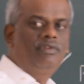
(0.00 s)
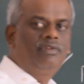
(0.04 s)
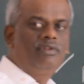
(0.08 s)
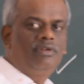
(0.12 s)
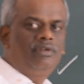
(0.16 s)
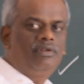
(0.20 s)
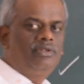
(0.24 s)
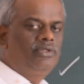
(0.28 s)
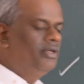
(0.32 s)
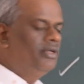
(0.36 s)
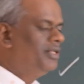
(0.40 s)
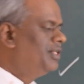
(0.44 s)

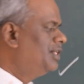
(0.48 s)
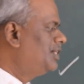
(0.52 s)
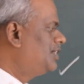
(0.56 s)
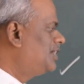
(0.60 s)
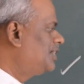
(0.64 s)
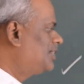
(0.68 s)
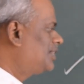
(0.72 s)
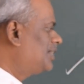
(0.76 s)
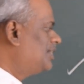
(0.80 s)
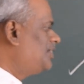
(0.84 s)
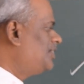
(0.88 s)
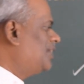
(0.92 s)
So
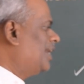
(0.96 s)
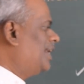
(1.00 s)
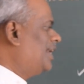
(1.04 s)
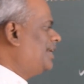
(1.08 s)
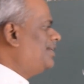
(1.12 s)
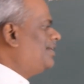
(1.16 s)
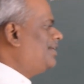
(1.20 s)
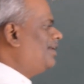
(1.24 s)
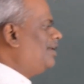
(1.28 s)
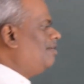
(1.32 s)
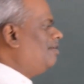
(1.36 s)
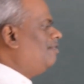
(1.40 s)
this is a
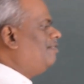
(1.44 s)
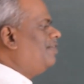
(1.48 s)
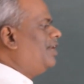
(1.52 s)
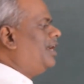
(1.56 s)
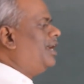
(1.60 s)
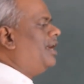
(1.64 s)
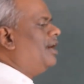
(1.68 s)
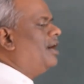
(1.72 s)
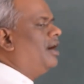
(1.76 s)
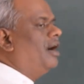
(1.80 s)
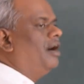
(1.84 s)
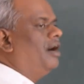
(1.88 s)
general
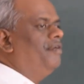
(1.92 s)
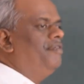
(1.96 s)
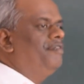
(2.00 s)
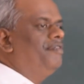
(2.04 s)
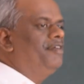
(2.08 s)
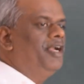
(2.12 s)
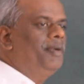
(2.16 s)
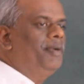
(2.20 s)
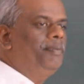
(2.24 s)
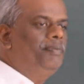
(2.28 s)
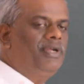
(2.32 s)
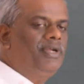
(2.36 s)
way of
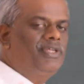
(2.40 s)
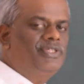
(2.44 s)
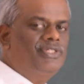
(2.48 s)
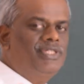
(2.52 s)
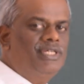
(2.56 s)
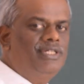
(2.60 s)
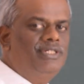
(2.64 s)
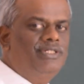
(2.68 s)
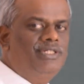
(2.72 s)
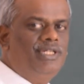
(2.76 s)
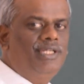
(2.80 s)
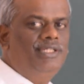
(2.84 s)

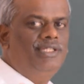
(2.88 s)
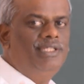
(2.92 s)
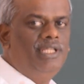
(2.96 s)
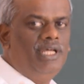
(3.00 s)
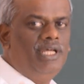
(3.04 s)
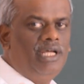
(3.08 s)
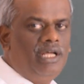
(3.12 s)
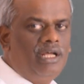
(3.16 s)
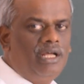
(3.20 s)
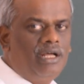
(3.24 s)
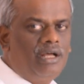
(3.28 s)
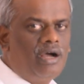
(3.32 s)
representing
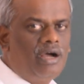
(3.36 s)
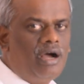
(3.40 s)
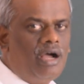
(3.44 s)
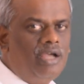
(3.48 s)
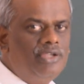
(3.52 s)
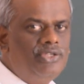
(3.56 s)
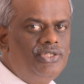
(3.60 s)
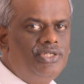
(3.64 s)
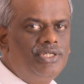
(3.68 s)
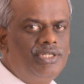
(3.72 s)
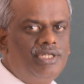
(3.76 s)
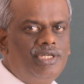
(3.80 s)
the
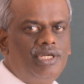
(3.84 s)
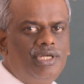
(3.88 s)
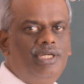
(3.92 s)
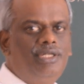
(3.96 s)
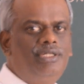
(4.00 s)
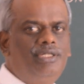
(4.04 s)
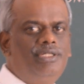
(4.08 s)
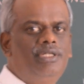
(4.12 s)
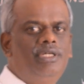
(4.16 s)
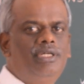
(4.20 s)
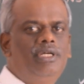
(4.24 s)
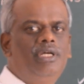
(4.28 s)

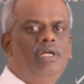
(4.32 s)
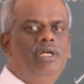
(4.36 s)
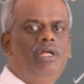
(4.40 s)
conjugate